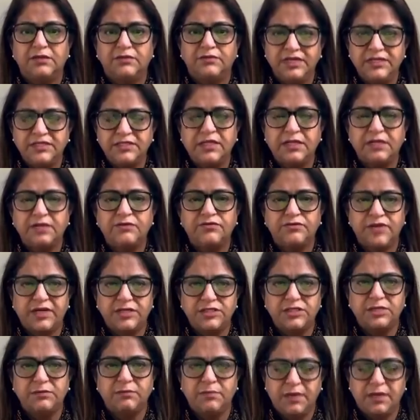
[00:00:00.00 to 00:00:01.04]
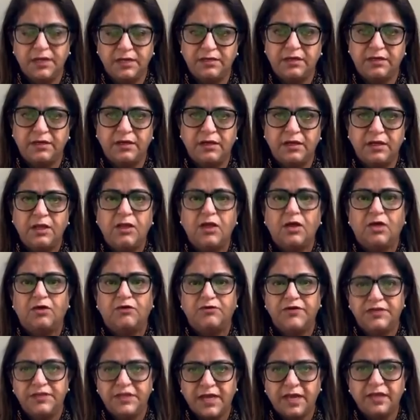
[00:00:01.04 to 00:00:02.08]
The recent tragic murder
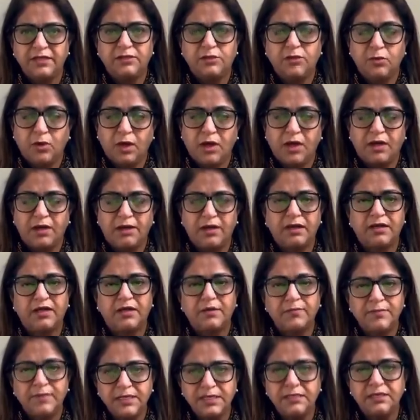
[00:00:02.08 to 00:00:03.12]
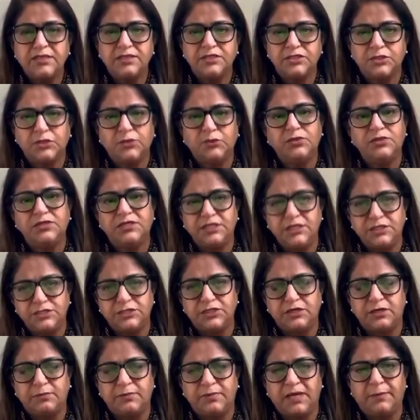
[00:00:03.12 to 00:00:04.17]
of Hidayat Lohar, a committed school
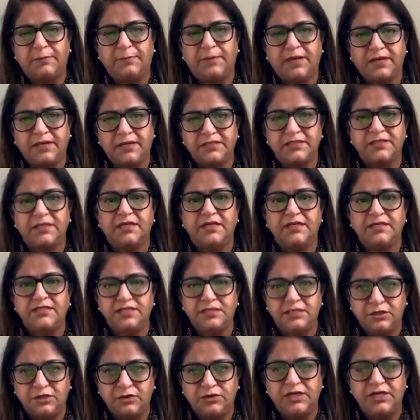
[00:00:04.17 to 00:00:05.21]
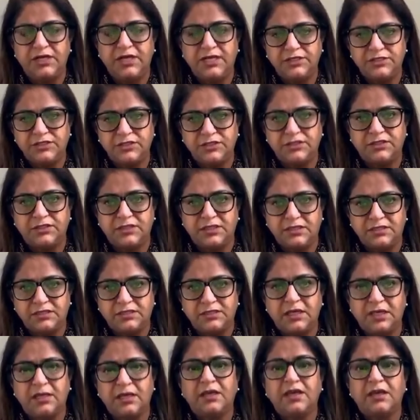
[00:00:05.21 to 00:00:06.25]
teacher, by Pakistani security
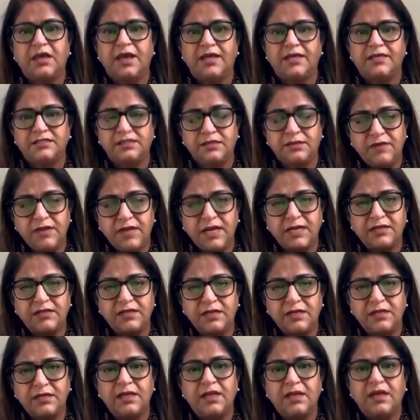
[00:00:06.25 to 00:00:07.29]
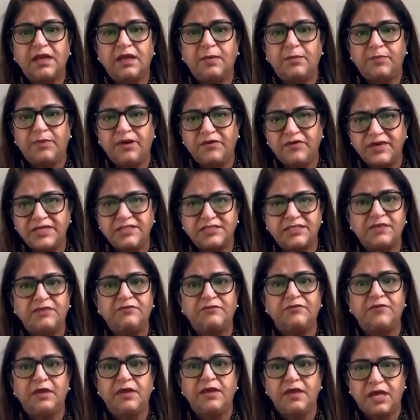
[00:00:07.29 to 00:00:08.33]
agencies has created a
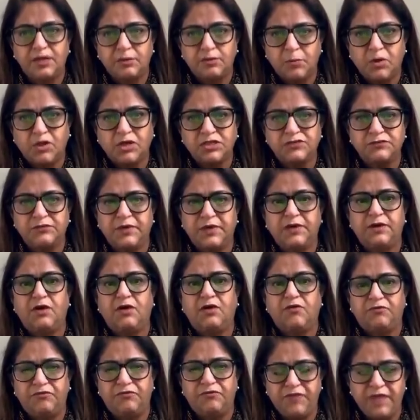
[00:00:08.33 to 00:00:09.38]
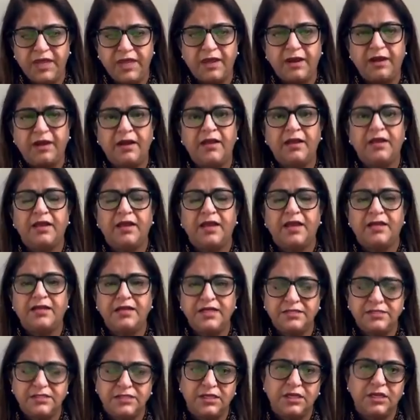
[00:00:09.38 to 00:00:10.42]
pervasive atmosphere of fear
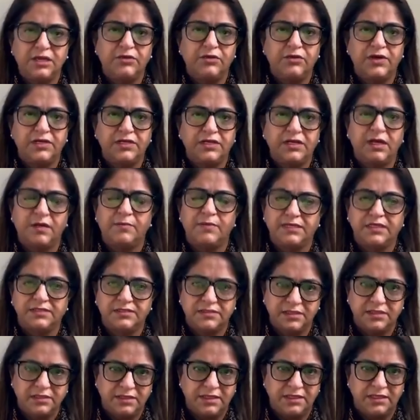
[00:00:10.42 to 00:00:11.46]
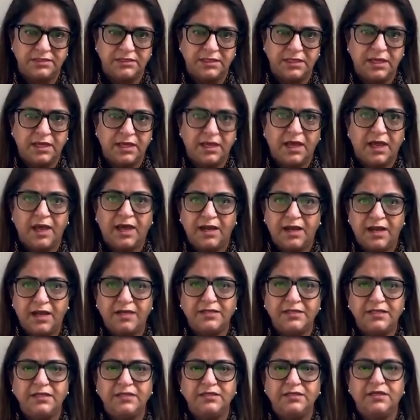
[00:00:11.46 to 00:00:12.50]
and insecurity among Sindhis,
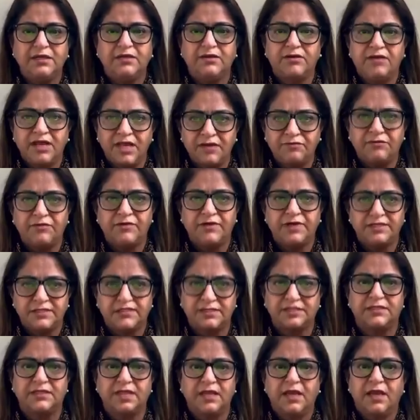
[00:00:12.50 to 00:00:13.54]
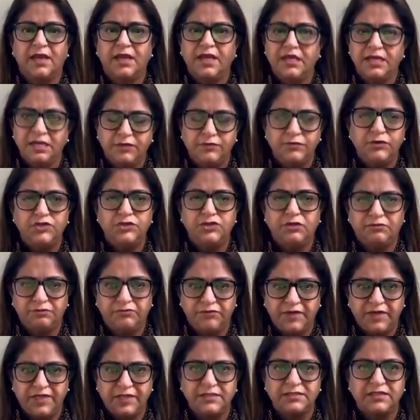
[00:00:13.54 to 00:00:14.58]
highlighting the grave risks
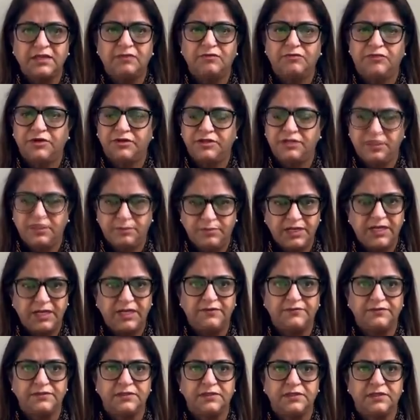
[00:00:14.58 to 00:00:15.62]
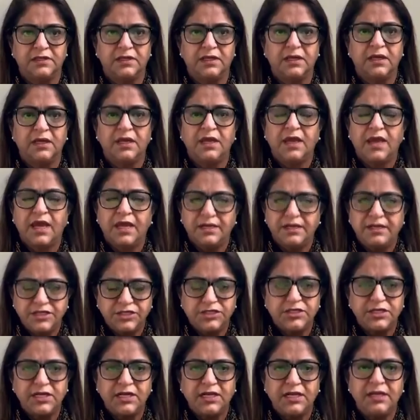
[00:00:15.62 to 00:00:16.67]
individuals face for their beliefs.
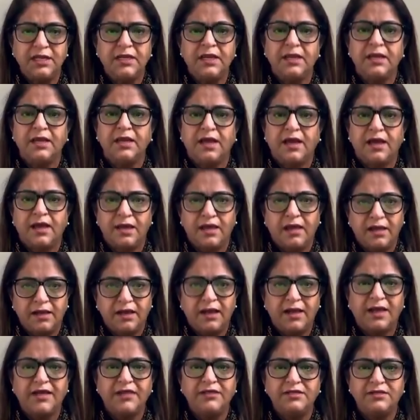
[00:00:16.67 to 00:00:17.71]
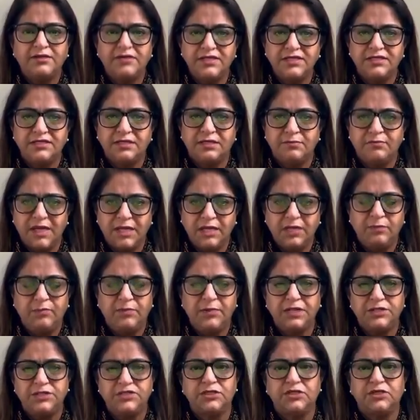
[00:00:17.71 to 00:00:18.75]
Additionally, I highlight the recent
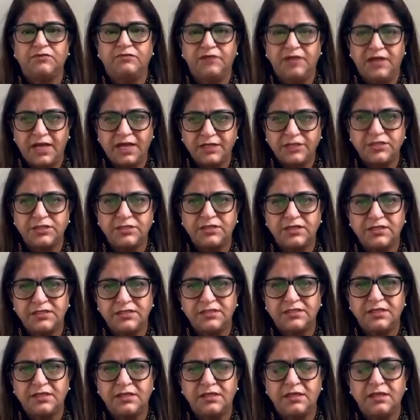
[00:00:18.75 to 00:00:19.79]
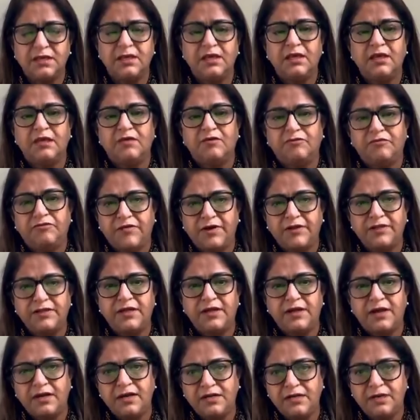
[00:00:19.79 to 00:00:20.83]
manipulation of election in Sindh,
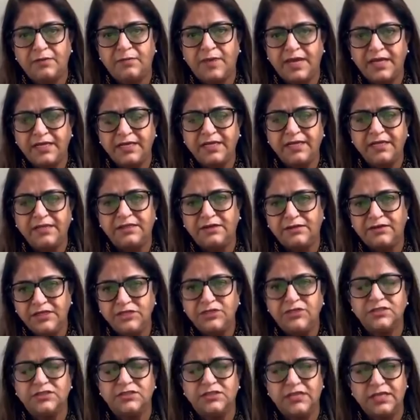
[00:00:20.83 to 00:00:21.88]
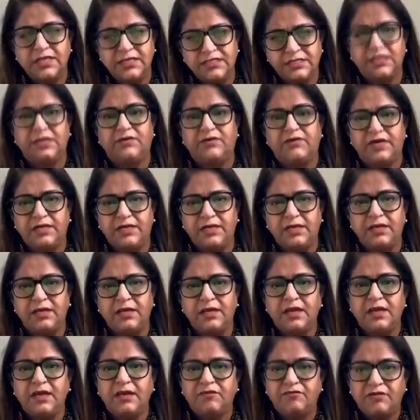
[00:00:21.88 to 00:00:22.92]
further undermining the region's
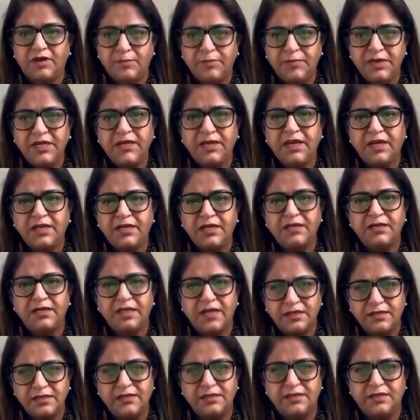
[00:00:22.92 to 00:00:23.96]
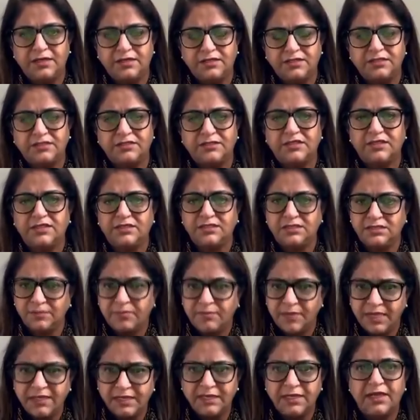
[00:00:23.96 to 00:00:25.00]
integrity. Fabricated candidates
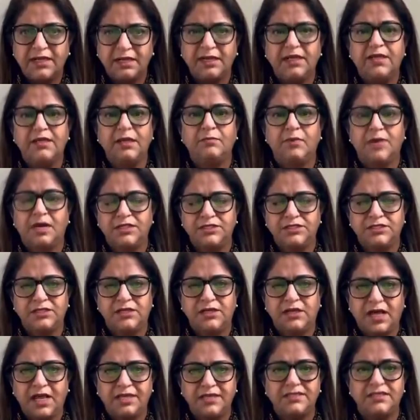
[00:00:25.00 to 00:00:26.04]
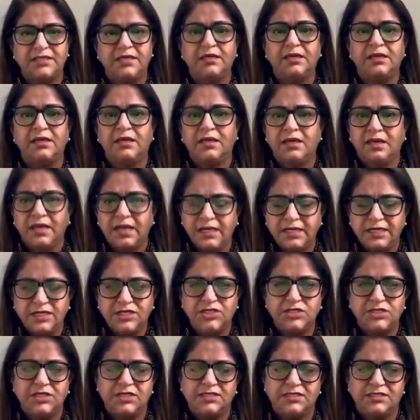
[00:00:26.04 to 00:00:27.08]
systematically marginalizing
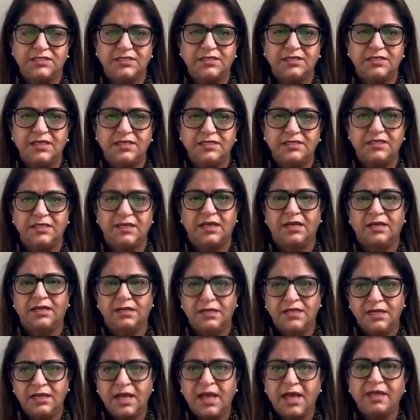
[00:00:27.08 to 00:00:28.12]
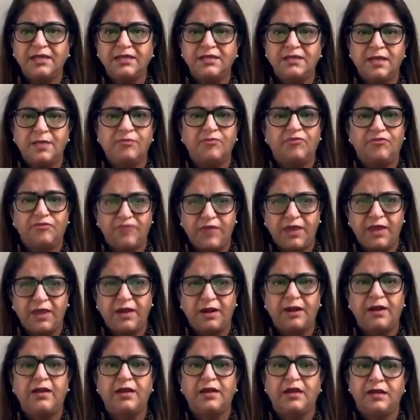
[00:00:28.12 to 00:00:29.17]
indigenous Sindhis, denying them
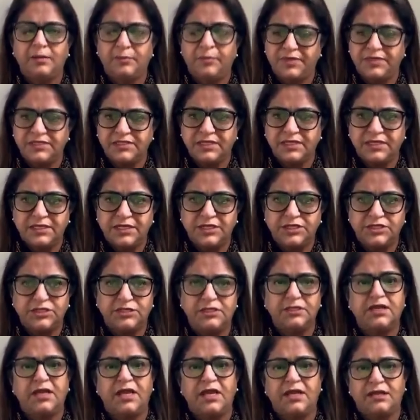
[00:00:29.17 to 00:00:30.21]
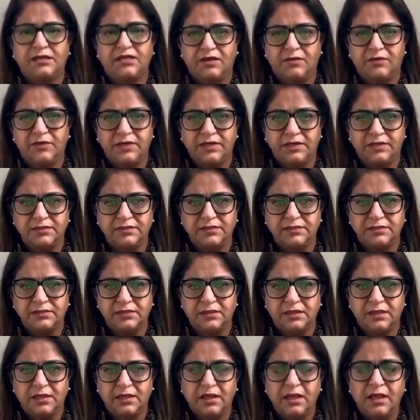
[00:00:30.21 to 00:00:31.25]
fair representation and
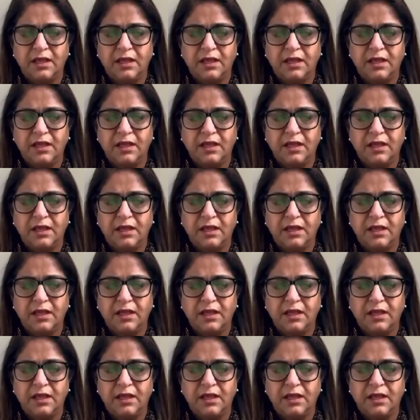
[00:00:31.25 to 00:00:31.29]
governance.